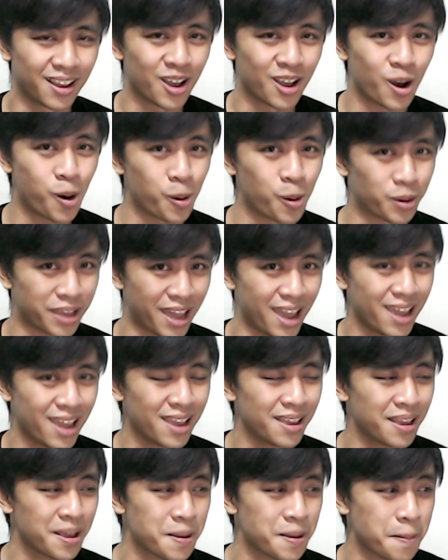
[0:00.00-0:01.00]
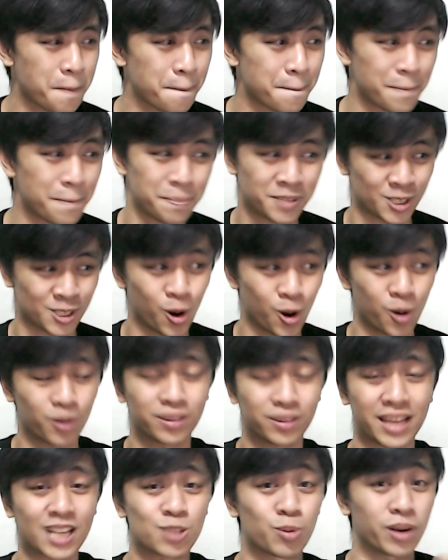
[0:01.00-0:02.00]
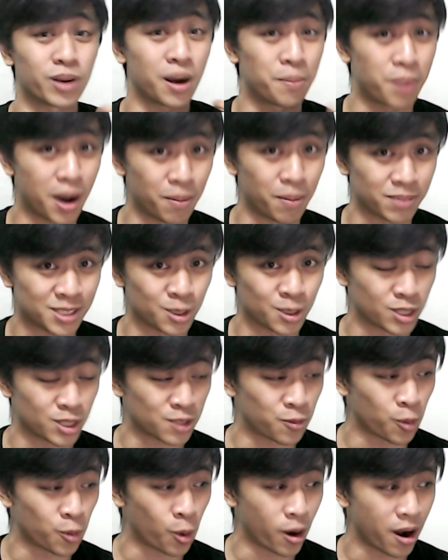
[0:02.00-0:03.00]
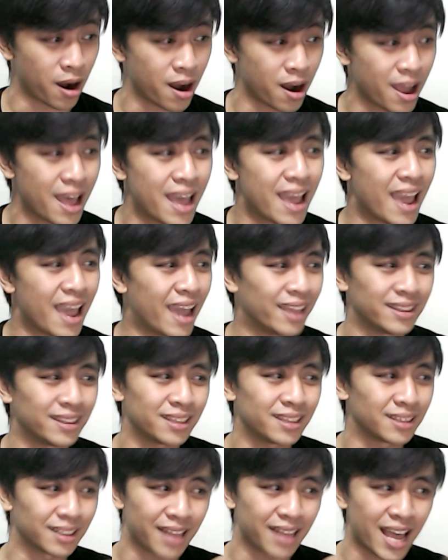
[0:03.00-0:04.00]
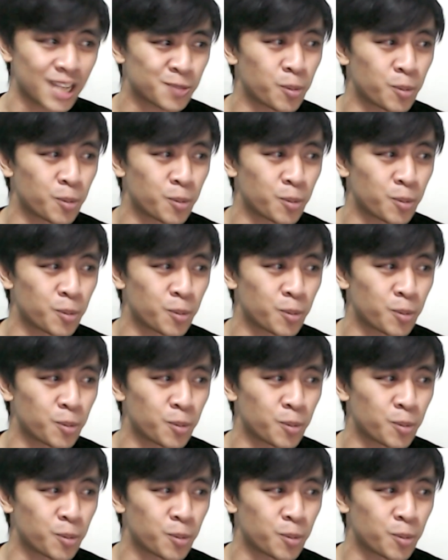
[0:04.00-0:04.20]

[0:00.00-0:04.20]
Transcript: Okay? So that's what Abomasnow is for. And then the last